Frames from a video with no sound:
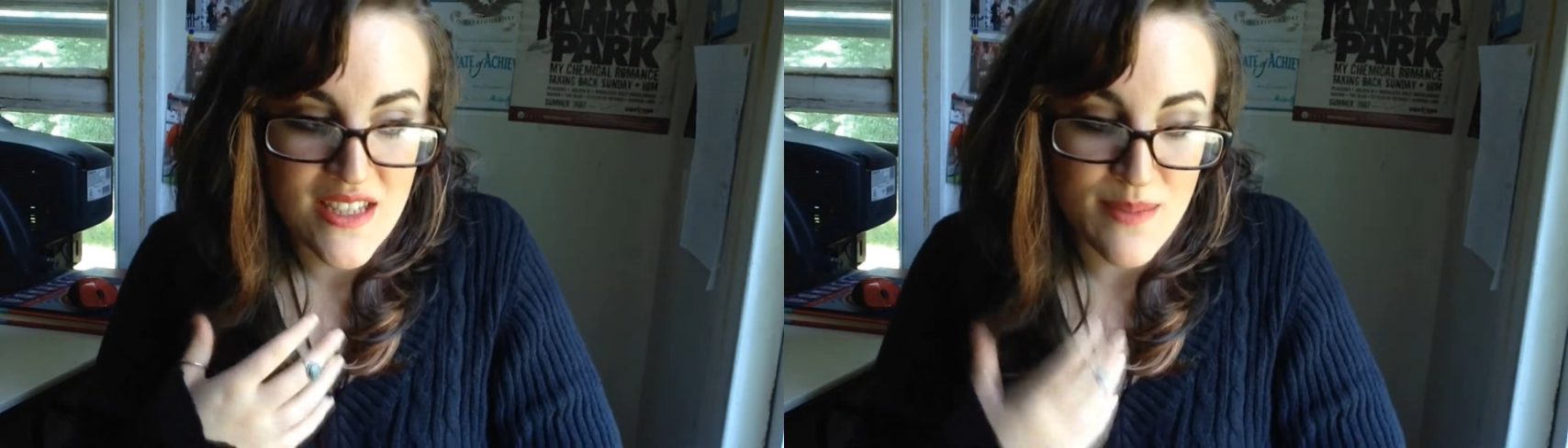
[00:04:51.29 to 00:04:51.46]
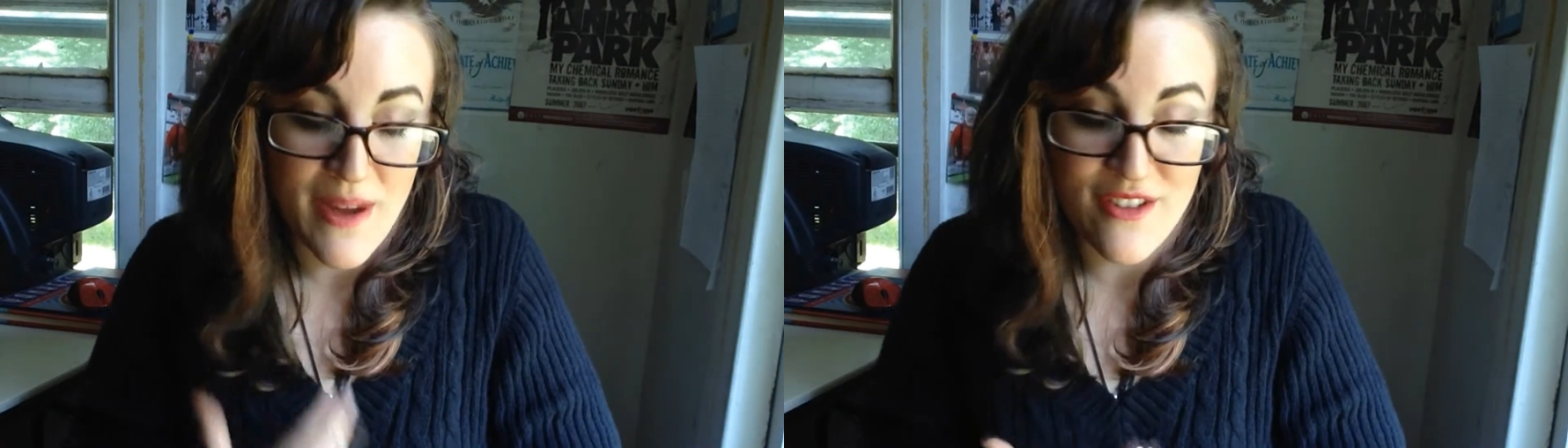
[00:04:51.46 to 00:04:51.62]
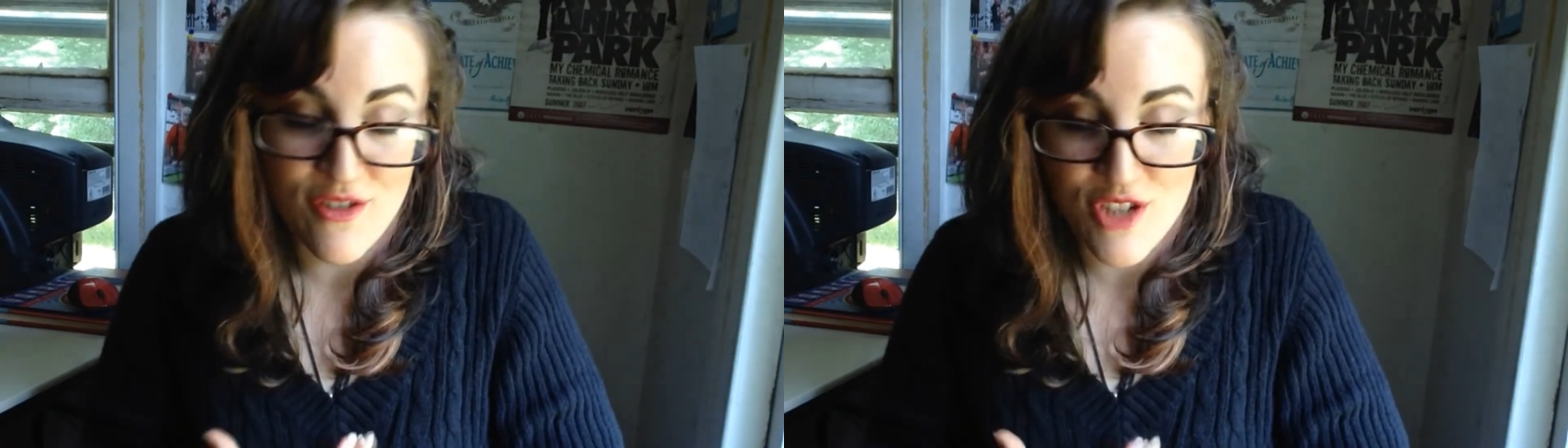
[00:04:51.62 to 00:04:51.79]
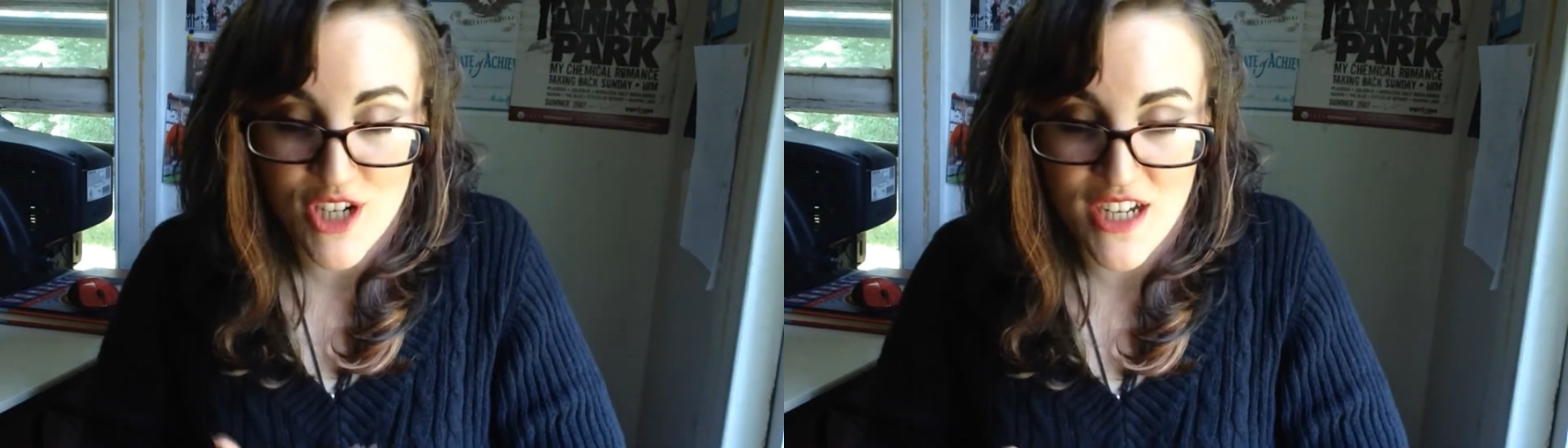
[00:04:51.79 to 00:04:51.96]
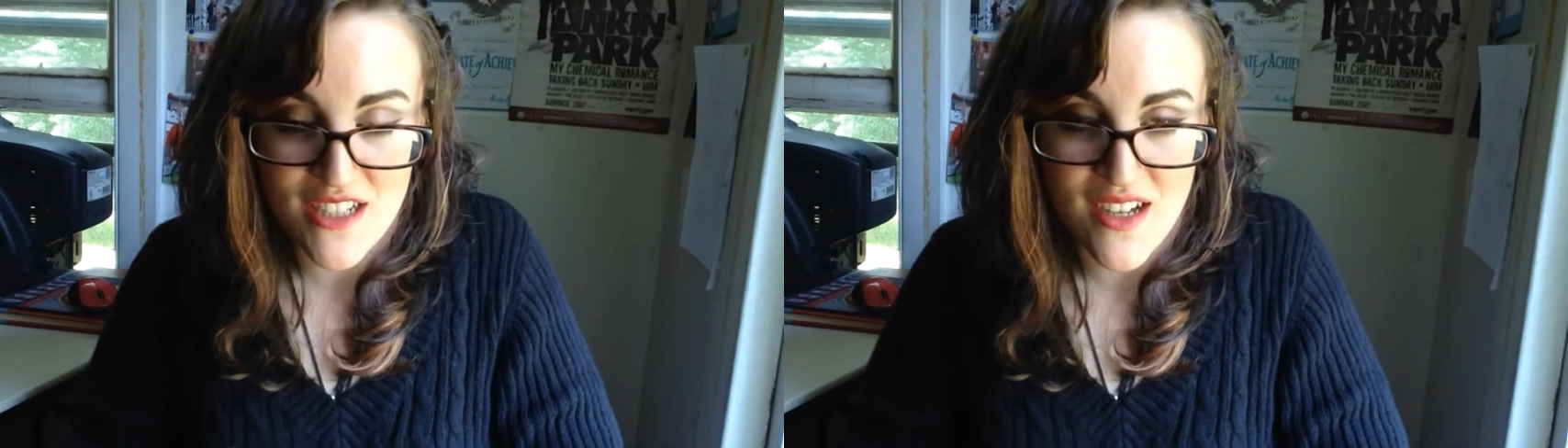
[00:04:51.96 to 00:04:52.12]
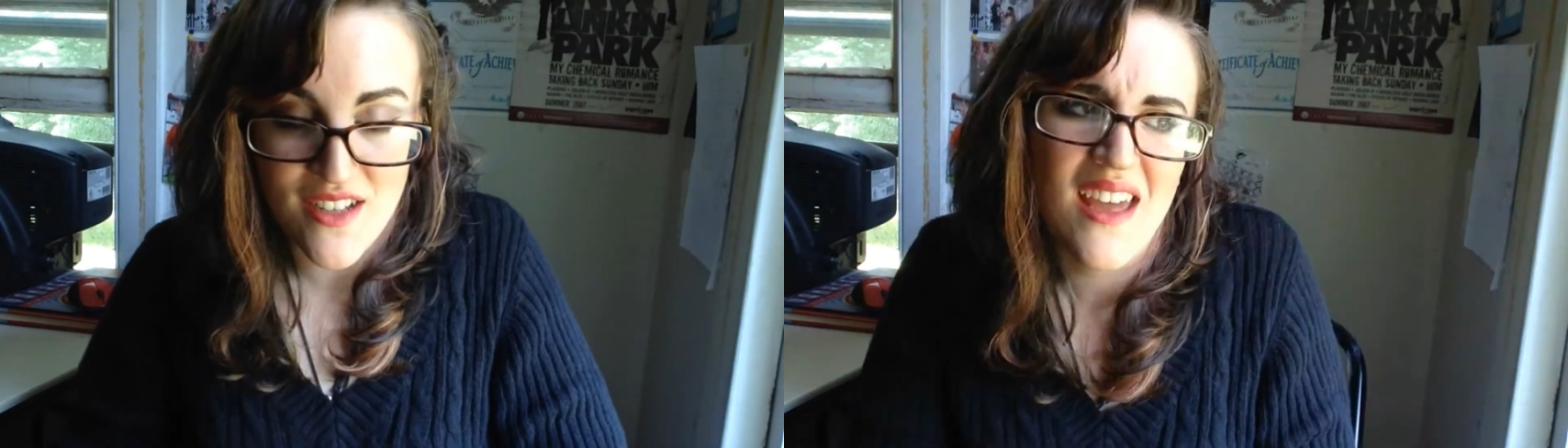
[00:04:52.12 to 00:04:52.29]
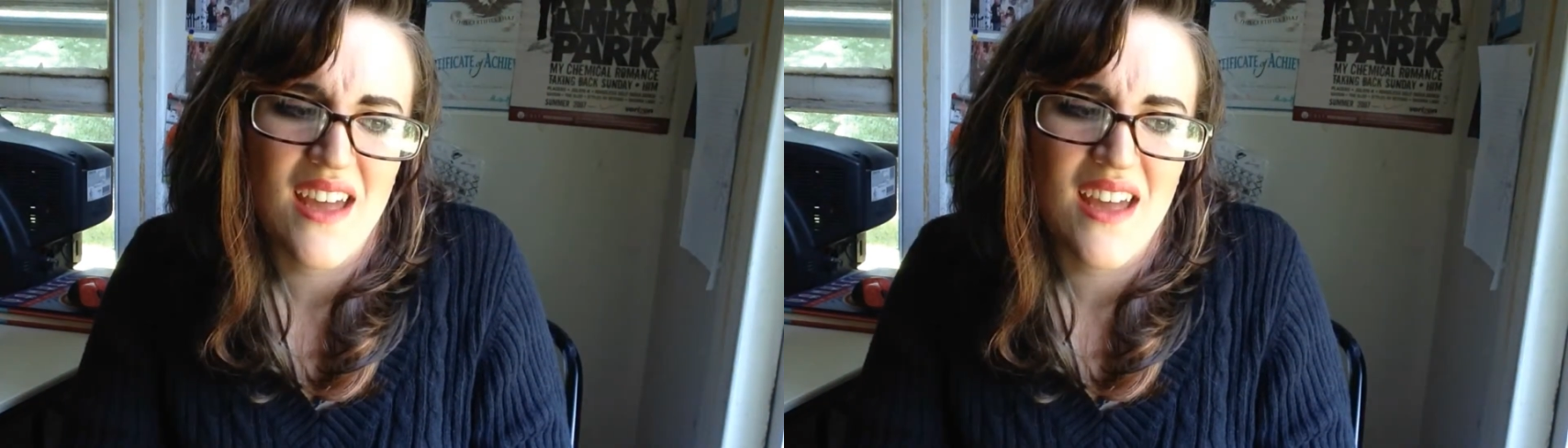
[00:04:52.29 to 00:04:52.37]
special chicken to us.